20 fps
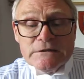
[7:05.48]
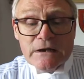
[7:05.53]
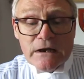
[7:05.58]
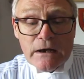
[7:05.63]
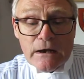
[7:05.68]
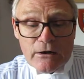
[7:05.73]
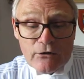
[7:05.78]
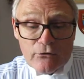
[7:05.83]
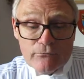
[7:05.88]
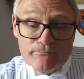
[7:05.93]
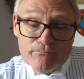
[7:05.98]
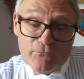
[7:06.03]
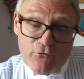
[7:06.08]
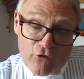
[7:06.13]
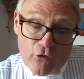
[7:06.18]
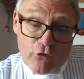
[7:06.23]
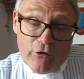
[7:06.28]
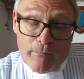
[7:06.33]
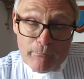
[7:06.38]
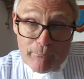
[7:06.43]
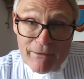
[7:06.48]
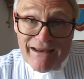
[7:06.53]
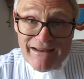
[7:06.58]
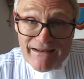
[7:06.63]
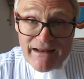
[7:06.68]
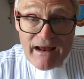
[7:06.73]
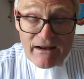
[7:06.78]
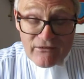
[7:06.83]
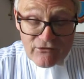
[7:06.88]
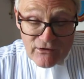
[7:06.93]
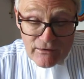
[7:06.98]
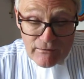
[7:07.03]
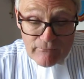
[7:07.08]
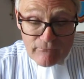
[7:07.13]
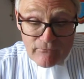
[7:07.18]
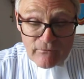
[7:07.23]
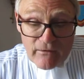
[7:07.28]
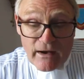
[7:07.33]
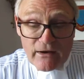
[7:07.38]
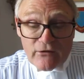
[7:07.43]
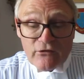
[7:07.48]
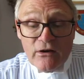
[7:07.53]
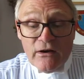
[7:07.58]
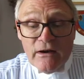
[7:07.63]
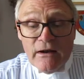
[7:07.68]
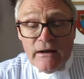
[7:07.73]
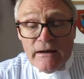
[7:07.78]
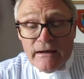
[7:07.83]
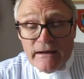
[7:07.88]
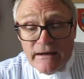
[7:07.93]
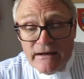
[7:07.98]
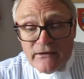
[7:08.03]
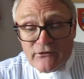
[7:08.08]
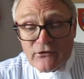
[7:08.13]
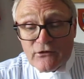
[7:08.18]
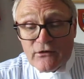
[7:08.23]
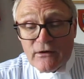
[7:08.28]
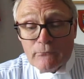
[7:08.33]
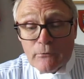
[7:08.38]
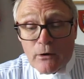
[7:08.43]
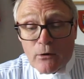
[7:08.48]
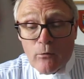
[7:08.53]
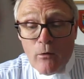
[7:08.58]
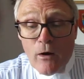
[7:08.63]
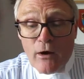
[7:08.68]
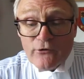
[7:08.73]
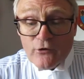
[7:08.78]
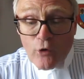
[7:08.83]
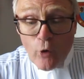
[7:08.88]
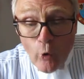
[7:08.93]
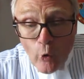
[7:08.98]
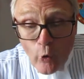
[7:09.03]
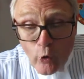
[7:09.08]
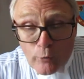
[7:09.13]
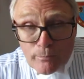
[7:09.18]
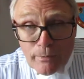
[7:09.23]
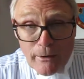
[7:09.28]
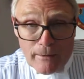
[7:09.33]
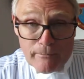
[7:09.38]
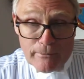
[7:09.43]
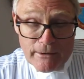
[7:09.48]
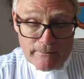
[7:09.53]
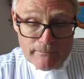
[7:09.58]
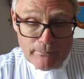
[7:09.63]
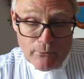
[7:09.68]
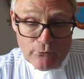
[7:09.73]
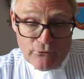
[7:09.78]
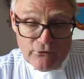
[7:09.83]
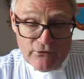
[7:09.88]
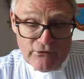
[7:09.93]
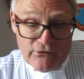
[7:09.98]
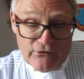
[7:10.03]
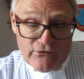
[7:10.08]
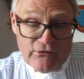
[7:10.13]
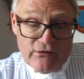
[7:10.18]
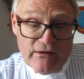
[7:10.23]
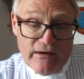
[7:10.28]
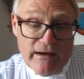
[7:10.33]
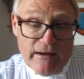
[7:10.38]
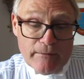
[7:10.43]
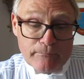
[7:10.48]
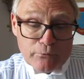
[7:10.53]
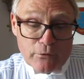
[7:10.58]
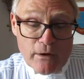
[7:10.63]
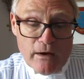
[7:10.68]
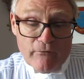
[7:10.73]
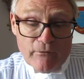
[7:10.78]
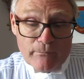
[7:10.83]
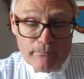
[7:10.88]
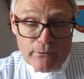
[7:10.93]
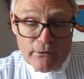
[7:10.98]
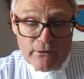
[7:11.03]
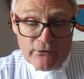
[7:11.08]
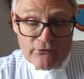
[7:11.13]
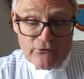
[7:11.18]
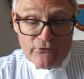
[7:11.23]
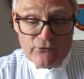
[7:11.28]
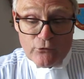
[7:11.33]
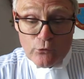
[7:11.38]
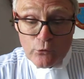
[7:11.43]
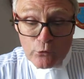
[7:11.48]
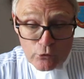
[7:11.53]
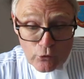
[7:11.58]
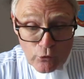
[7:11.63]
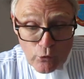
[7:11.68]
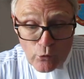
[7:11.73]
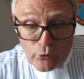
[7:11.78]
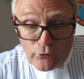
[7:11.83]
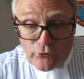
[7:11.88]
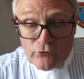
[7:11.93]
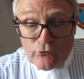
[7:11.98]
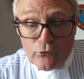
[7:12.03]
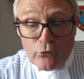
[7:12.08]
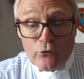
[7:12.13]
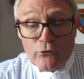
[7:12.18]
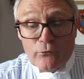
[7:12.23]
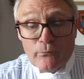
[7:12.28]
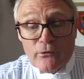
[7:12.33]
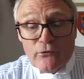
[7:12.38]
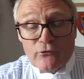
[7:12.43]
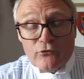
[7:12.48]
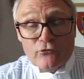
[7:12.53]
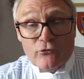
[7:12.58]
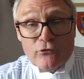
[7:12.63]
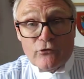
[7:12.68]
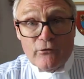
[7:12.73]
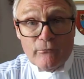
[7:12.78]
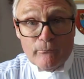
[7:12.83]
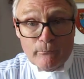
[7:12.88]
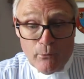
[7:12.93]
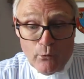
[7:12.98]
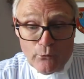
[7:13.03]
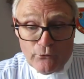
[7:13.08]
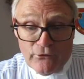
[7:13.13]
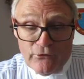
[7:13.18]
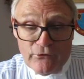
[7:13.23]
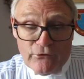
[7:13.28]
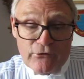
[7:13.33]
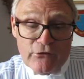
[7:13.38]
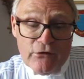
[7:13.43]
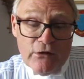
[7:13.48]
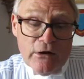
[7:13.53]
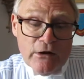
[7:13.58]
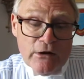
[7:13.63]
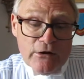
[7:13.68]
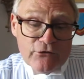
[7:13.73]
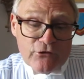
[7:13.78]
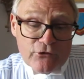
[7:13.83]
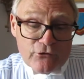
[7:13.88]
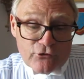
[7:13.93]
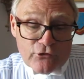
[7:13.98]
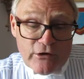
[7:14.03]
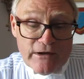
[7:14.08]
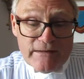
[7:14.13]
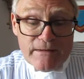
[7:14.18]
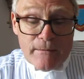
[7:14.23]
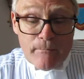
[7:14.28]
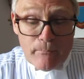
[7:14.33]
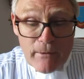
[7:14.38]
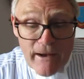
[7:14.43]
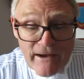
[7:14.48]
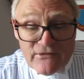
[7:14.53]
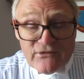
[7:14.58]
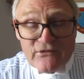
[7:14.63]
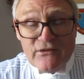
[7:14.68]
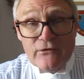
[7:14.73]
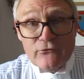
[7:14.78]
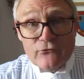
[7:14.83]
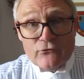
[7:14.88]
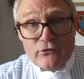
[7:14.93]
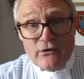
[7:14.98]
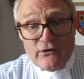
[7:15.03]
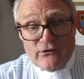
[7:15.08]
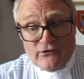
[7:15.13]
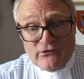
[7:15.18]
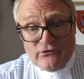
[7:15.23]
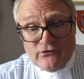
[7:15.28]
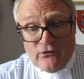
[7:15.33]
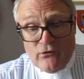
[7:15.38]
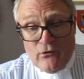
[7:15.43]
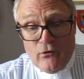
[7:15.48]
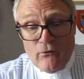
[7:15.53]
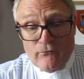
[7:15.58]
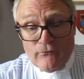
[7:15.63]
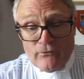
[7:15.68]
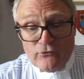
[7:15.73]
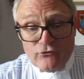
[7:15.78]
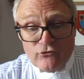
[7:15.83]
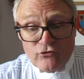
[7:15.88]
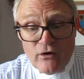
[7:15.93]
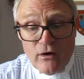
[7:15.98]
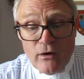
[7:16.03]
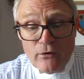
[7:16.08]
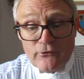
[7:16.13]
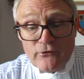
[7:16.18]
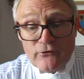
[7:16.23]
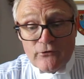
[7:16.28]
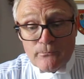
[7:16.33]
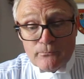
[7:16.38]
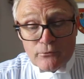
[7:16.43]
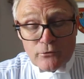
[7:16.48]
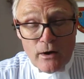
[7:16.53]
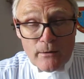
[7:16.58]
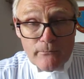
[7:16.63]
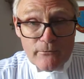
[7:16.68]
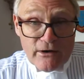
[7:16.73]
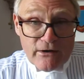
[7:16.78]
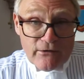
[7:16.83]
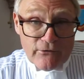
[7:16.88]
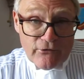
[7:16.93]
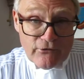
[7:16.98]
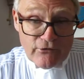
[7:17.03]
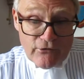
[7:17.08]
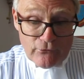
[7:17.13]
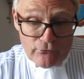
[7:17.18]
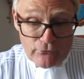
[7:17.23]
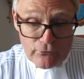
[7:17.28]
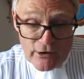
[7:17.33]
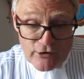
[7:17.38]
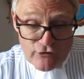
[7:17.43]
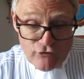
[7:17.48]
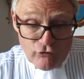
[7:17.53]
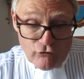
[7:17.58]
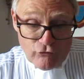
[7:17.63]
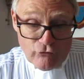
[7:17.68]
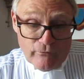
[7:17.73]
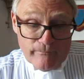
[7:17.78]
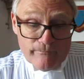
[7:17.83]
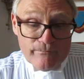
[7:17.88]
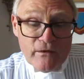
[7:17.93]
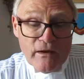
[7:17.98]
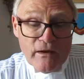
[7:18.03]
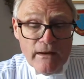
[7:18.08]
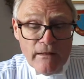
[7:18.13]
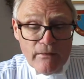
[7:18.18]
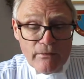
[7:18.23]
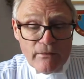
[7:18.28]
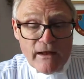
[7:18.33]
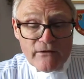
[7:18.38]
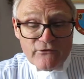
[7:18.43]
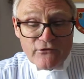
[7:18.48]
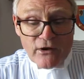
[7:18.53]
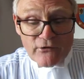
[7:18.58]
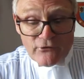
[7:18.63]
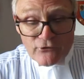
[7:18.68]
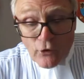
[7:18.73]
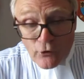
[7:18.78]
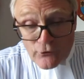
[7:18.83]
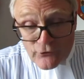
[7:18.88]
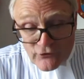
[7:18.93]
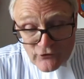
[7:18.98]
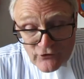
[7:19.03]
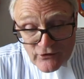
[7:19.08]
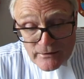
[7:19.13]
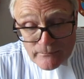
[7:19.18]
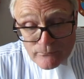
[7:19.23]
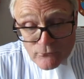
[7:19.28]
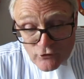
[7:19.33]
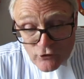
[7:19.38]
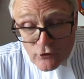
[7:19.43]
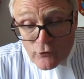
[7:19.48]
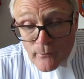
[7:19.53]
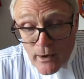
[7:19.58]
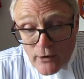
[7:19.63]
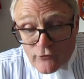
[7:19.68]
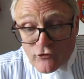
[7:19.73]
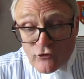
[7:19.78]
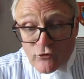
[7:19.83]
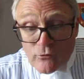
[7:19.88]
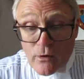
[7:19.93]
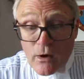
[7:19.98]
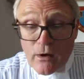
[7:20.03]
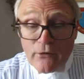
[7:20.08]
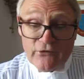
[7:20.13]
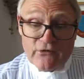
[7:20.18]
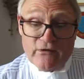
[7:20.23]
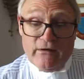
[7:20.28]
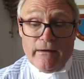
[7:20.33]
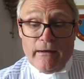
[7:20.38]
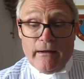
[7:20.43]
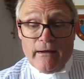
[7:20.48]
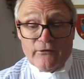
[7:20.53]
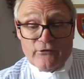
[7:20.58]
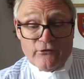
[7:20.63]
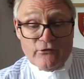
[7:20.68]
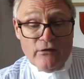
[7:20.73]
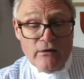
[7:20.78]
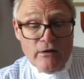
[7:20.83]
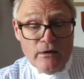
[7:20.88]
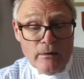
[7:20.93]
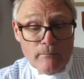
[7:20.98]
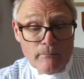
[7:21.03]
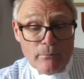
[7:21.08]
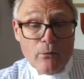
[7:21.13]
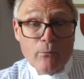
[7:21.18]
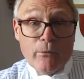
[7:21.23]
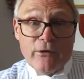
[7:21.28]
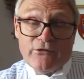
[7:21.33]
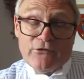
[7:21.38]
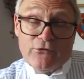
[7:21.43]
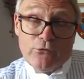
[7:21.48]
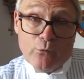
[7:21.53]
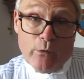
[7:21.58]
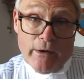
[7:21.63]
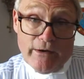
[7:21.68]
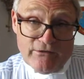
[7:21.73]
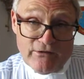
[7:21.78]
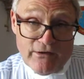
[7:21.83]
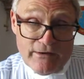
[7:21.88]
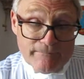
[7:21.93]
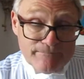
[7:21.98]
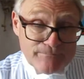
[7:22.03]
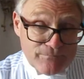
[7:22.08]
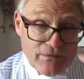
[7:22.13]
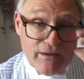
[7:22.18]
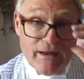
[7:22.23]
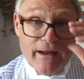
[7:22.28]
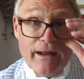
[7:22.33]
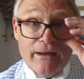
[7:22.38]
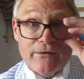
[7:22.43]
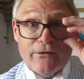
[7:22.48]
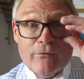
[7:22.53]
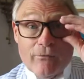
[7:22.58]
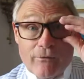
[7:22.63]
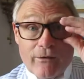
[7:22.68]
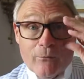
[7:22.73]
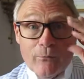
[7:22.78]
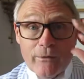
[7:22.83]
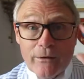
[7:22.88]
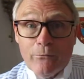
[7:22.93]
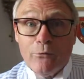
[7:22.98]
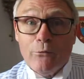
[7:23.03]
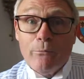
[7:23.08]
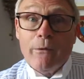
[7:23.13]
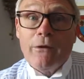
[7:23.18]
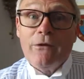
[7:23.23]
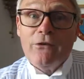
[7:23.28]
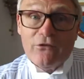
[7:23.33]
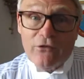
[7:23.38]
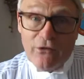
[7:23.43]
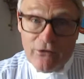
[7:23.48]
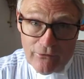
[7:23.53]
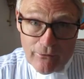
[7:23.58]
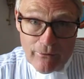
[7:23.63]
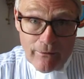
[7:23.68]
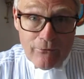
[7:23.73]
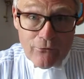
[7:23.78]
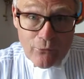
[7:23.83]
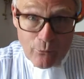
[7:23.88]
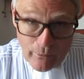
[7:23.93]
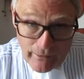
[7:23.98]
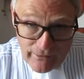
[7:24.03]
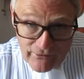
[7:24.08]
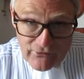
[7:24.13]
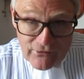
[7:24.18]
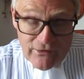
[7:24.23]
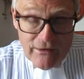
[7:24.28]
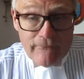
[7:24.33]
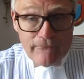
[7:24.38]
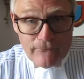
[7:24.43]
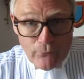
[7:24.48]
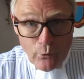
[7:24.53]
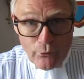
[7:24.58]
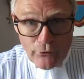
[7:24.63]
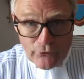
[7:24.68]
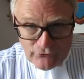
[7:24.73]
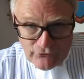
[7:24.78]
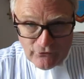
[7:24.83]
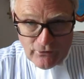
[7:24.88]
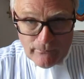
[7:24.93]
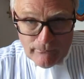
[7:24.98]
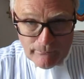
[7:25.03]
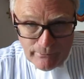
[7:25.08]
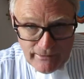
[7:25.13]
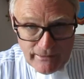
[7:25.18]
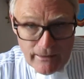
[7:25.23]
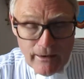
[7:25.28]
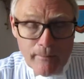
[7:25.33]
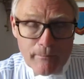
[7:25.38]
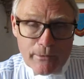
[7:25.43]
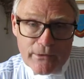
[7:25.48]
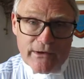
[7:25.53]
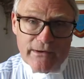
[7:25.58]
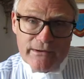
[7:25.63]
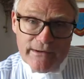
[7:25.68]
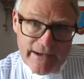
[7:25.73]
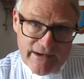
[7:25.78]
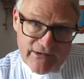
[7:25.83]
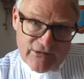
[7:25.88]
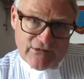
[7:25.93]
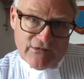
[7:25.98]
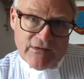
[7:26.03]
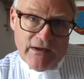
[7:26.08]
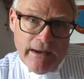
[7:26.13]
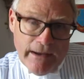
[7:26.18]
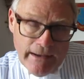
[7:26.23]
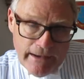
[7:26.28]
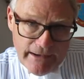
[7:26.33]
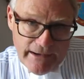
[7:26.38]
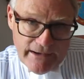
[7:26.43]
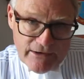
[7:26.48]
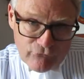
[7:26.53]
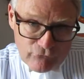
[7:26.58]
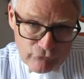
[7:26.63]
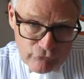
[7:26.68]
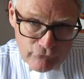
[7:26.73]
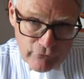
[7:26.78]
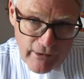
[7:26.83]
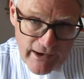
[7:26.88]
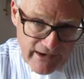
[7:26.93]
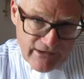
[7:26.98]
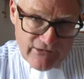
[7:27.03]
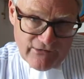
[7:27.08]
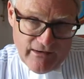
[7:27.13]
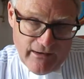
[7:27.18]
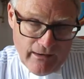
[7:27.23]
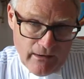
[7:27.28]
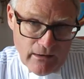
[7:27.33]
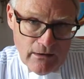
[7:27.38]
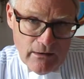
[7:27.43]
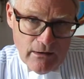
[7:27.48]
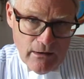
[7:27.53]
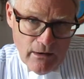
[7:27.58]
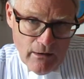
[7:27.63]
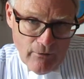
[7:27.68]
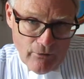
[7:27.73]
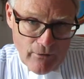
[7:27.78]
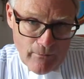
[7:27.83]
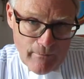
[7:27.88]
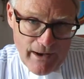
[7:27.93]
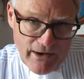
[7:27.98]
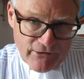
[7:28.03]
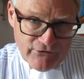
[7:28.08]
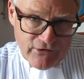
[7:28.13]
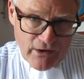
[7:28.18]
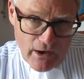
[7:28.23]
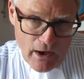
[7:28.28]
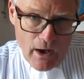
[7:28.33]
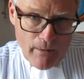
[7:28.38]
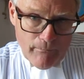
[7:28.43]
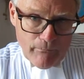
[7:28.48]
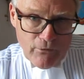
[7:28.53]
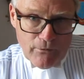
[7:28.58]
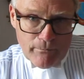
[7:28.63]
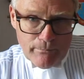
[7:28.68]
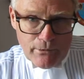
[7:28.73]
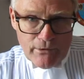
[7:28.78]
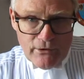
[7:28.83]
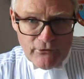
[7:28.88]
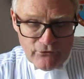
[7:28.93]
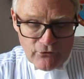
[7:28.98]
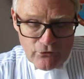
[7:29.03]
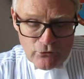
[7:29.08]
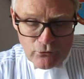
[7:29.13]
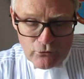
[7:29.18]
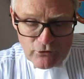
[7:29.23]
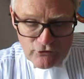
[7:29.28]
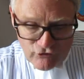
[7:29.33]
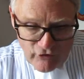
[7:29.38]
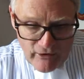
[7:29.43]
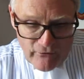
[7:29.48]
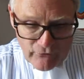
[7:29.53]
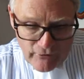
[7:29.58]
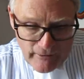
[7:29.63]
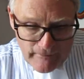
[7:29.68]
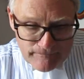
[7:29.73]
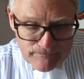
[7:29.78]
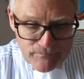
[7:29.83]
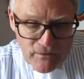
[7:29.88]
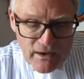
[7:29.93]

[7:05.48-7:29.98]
uh, should it be enacted in fact, is that it requires all public bodies and private persons, all courts and all administrative bodies, to treat the best interests of the child as a primary consideration. That does not seem too much to ask, he adds, but we're still waiting, and I think we will continue to wait for the time being. But at least he's raising the matter up the political agenda.